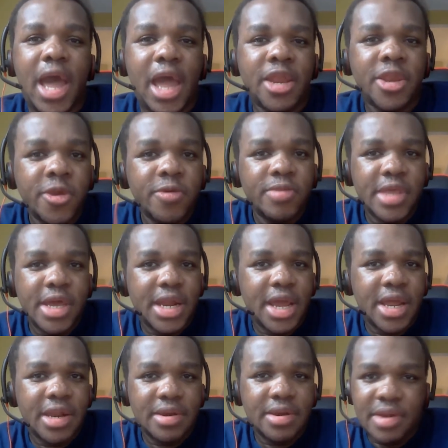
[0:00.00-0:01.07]
I knew that
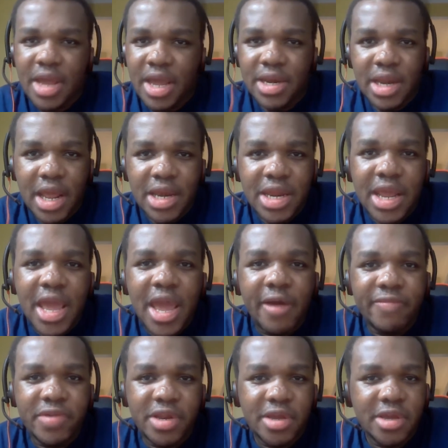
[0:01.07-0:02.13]
I didn't
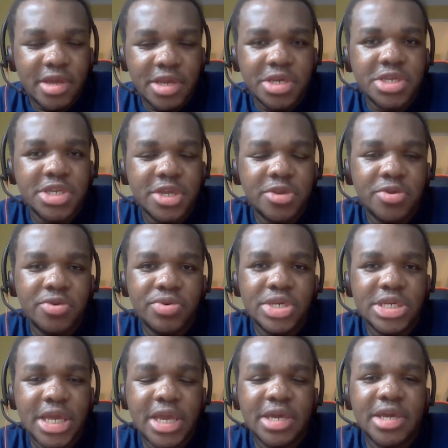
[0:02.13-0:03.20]
have to continue
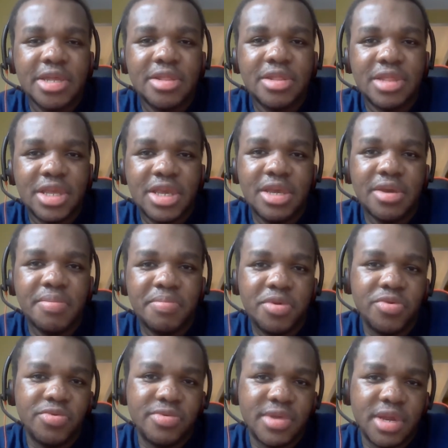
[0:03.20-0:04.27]
taking the
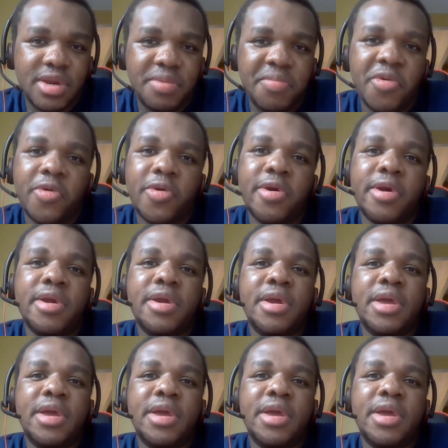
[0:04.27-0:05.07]
abuse anymore.